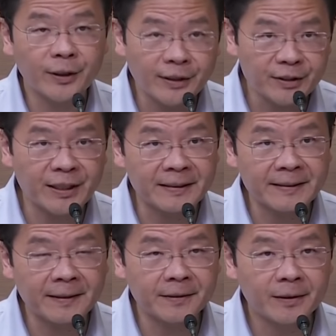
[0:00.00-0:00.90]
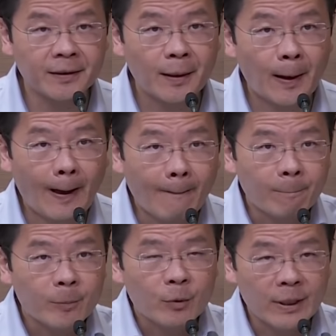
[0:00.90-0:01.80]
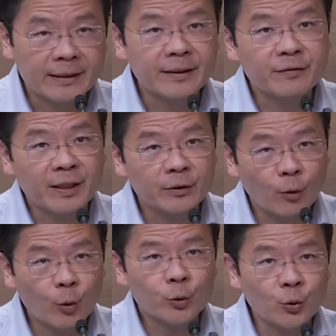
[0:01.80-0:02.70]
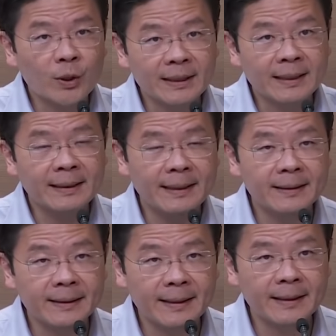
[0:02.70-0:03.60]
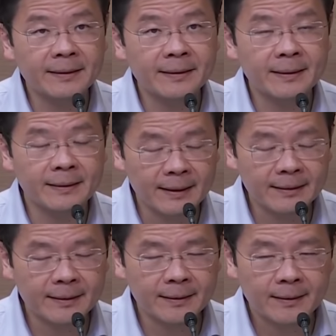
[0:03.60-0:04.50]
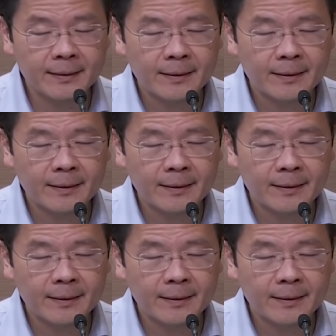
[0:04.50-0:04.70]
then as I said, it gives us also another indicator, another